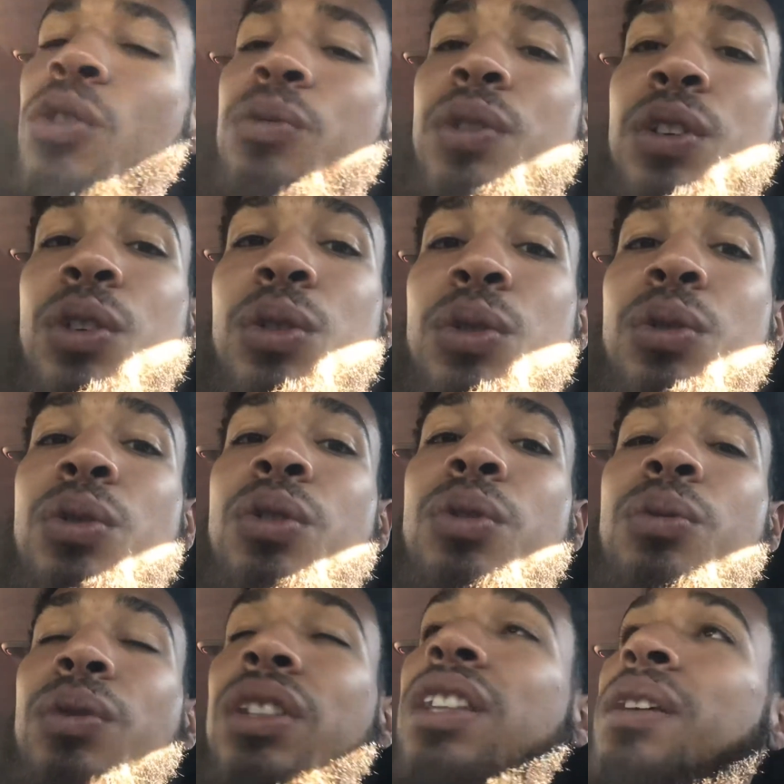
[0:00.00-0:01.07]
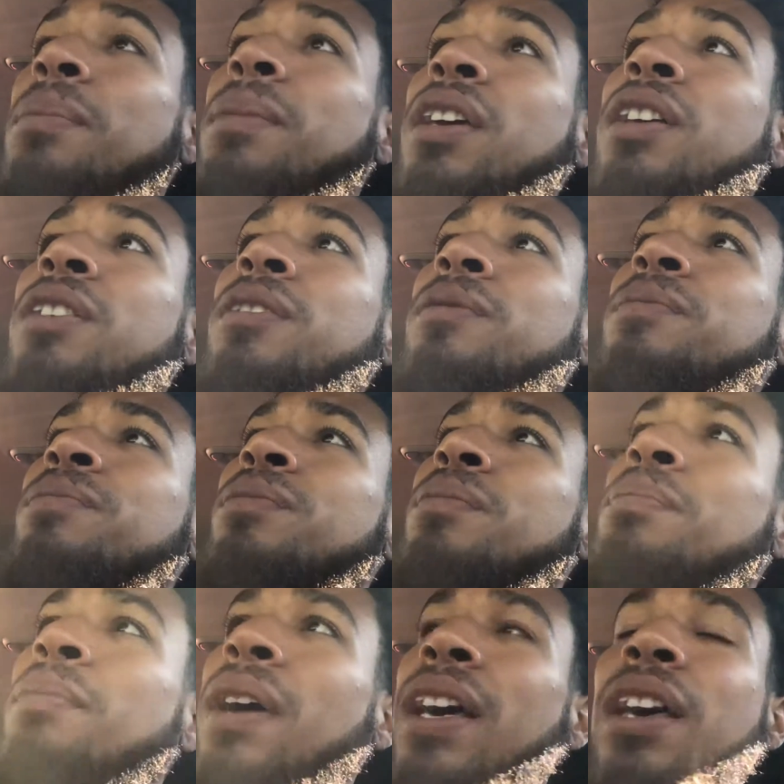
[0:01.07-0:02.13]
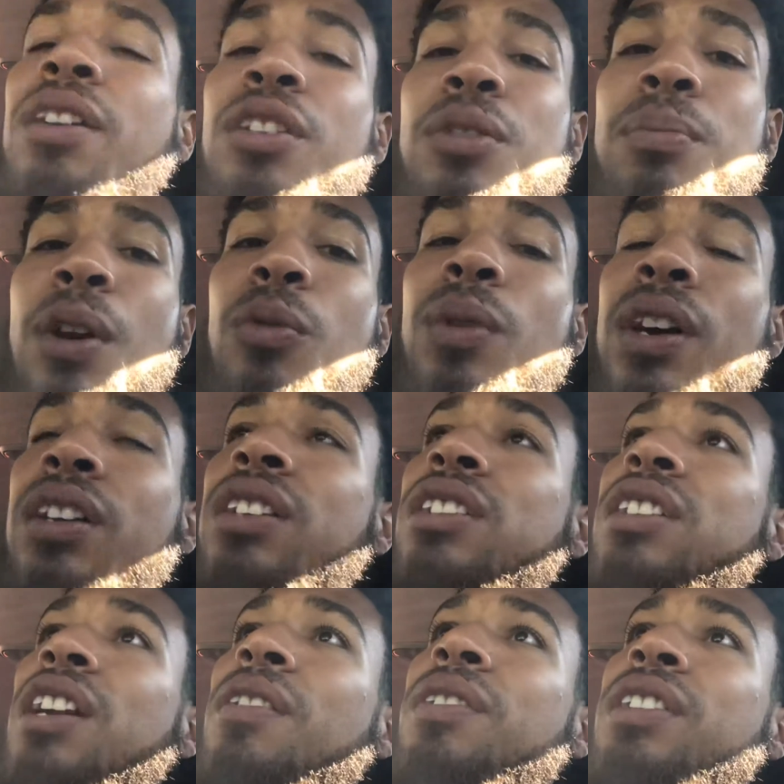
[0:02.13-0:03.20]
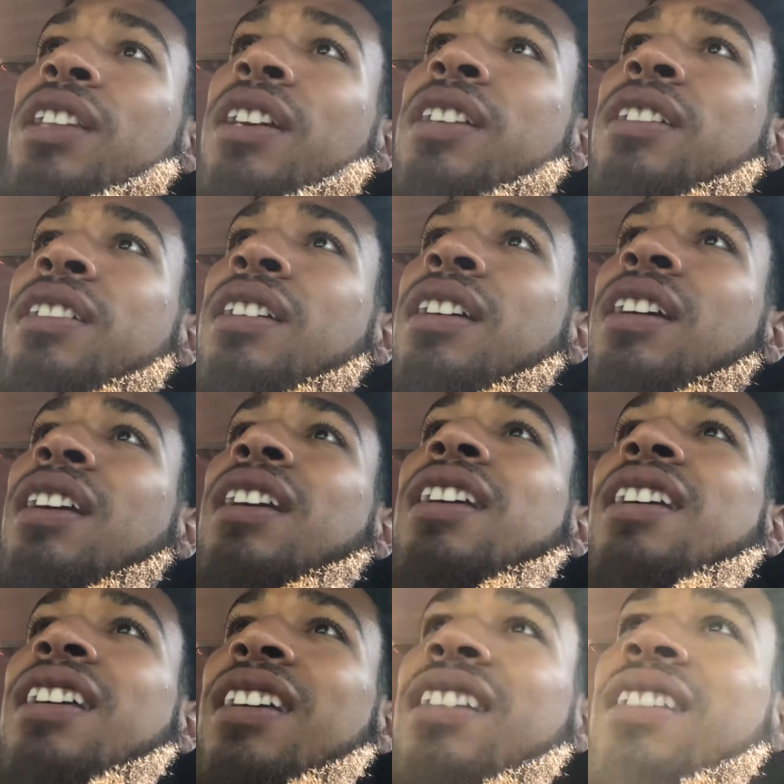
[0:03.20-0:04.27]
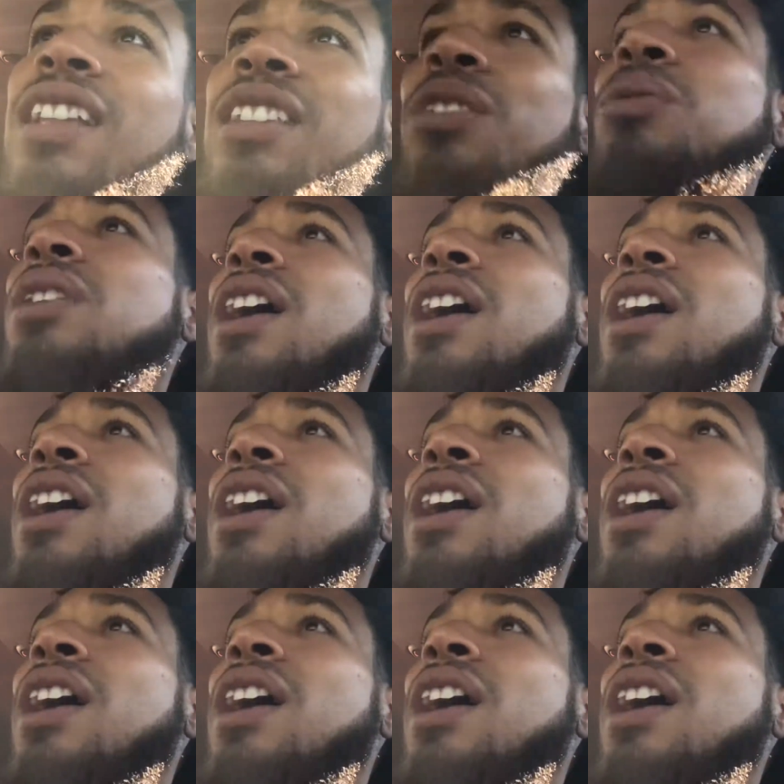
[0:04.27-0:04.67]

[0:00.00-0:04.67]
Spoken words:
renewed within me, my health, my wellness, and everything, that there will